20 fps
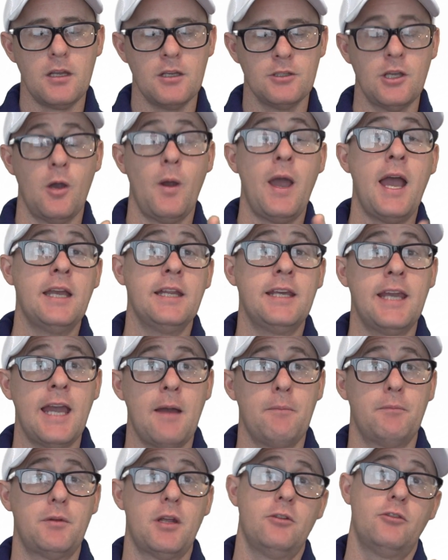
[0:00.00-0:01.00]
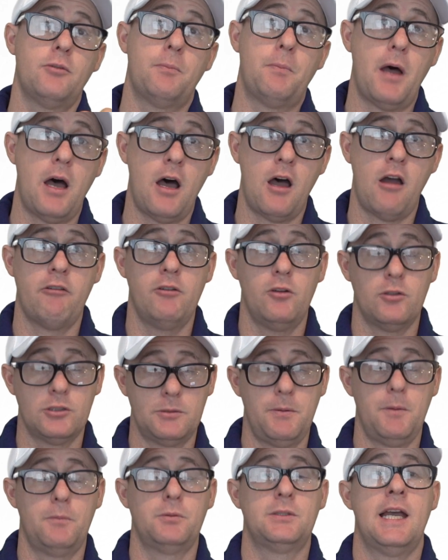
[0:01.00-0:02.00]
So handicap done to par in lots
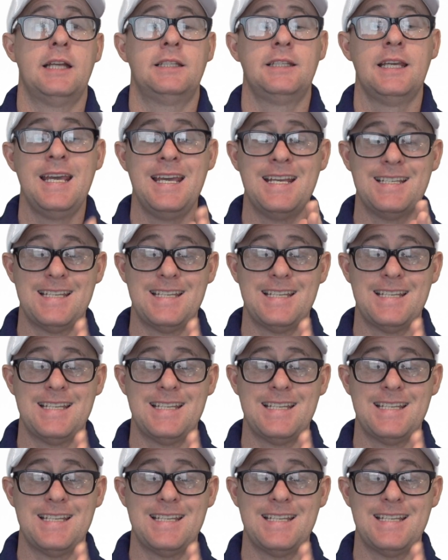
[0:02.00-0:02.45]
of people's heads.